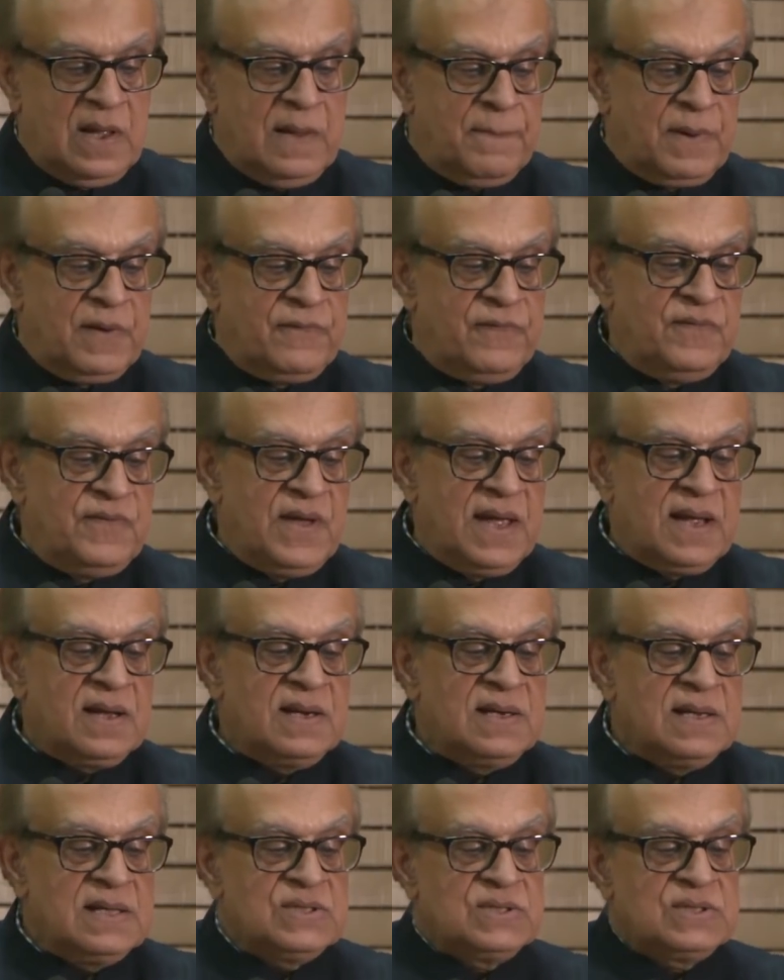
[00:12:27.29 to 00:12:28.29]
But
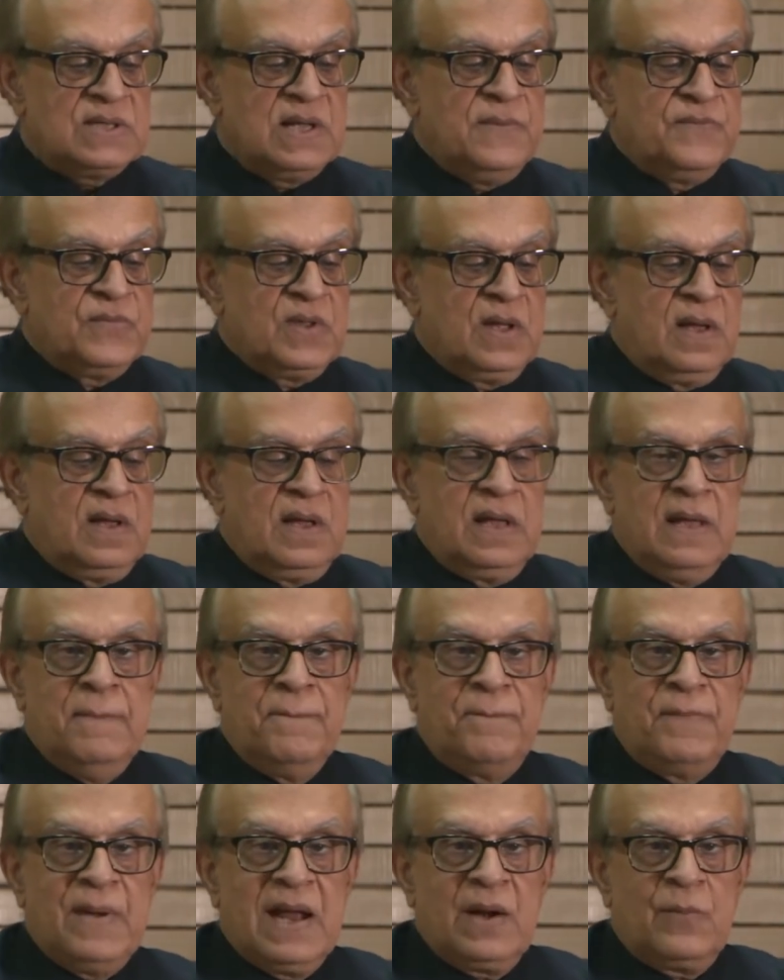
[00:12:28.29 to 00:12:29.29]
Vivekanand's
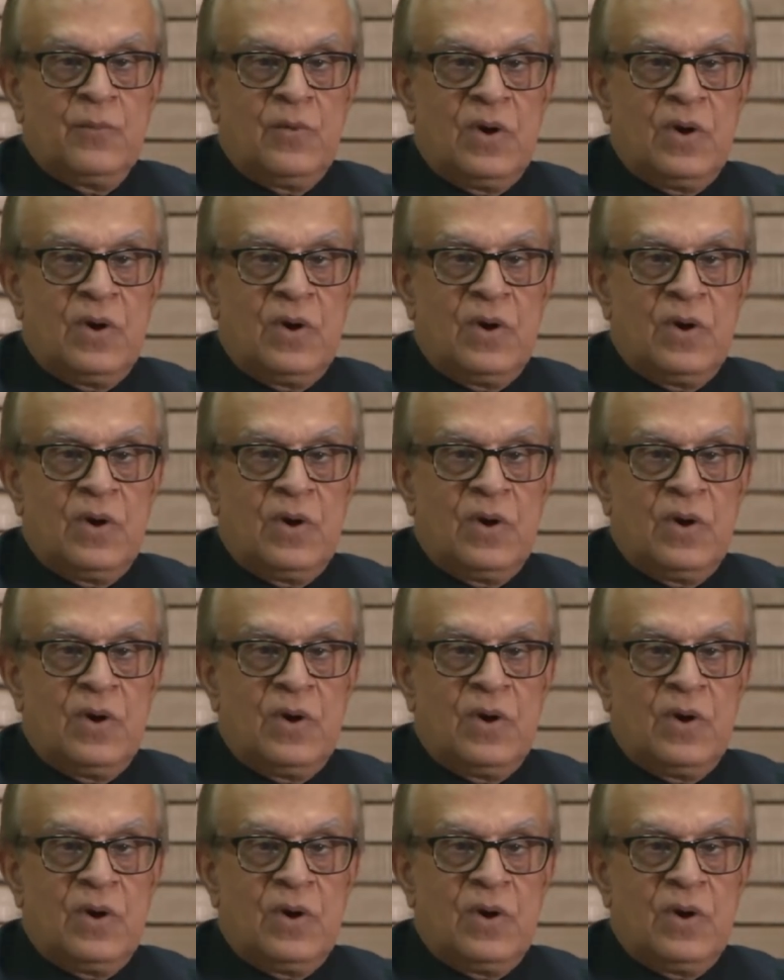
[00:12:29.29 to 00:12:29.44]
impact